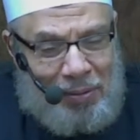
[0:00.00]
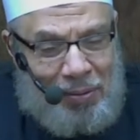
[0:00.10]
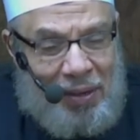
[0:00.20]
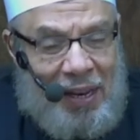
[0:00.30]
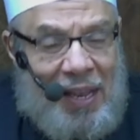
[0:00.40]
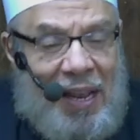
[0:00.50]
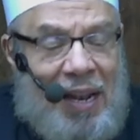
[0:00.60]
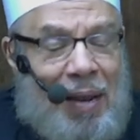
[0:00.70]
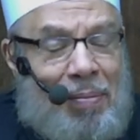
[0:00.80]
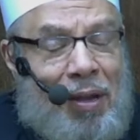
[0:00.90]
Sheikh
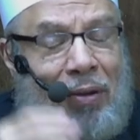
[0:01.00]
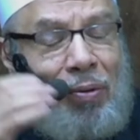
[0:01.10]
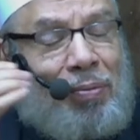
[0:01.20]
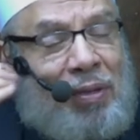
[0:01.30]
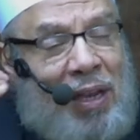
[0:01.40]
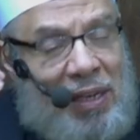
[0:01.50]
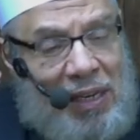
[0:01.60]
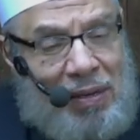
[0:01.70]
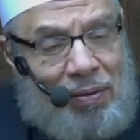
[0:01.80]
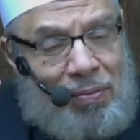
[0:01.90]
Islam Taymi said
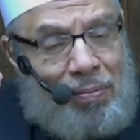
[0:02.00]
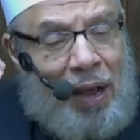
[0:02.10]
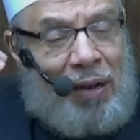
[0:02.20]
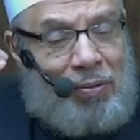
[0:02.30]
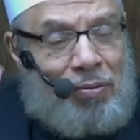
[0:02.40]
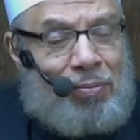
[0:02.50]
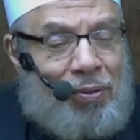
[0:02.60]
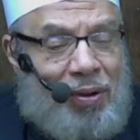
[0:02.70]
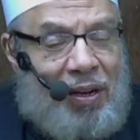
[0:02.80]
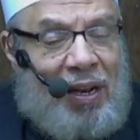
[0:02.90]
there's no
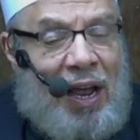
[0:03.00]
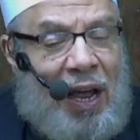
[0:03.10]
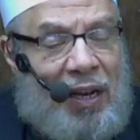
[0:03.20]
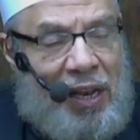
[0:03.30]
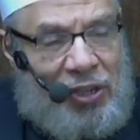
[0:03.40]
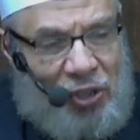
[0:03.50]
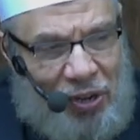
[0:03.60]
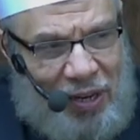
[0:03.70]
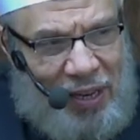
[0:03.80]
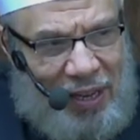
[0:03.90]
evidence that
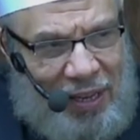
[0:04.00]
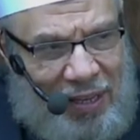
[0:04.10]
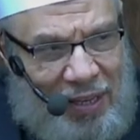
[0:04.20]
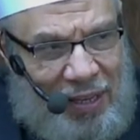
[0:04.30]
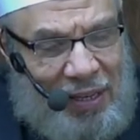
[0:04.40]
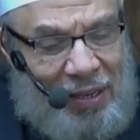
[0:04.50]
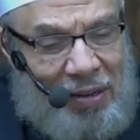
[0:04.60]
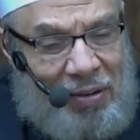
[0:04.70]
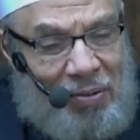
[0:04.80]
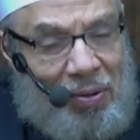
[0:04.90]
on
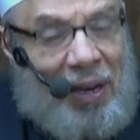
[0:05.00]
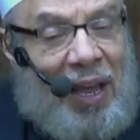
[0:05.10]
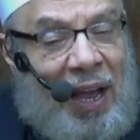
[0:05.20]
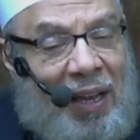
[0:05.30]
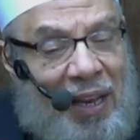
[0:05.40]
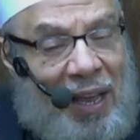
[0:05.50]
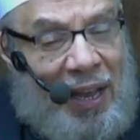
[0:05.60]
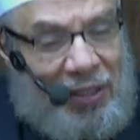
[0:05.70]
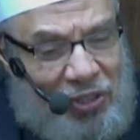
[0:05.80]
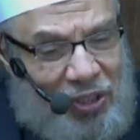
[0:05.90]
which month
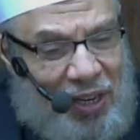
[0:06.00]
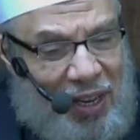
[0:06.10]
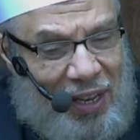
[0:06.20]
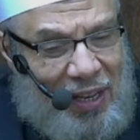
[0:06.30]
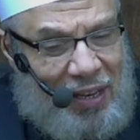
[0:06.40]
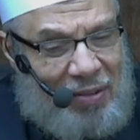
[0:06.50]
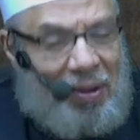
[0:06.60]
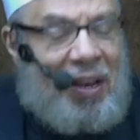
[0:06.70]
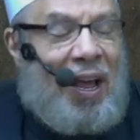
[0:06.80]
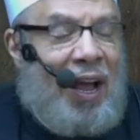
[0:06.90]
or
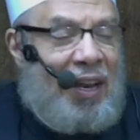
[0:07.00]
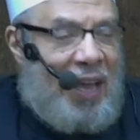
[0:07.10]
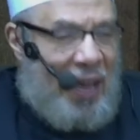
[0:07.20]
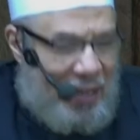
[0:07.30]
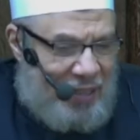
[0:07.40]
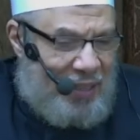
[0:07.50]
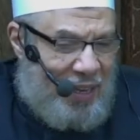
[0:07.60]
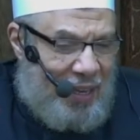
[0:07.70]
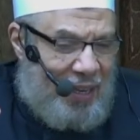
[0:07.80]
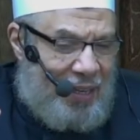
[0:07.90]
when.